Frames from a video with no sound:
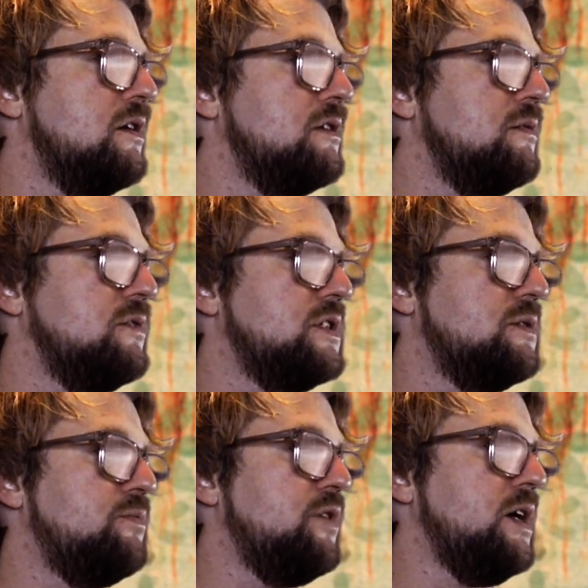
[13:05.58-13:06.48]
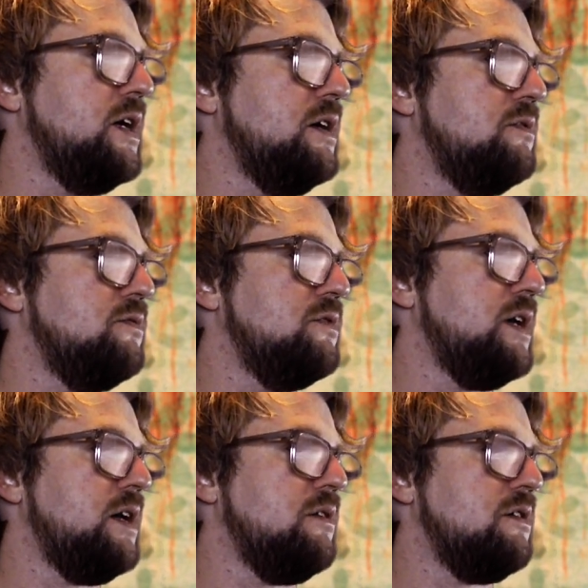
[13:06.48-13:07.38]
going to spray all the
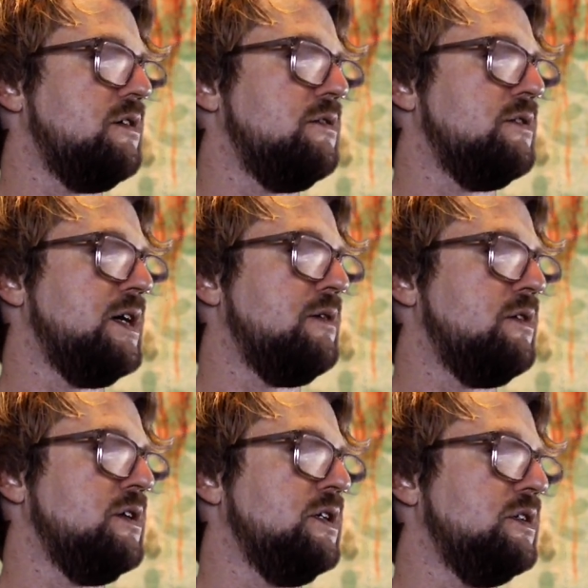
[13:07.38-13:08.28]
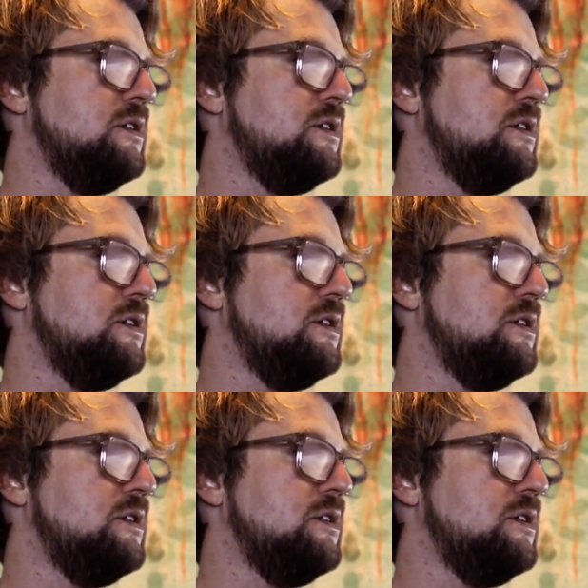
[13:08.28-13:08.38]
alcohol now on it,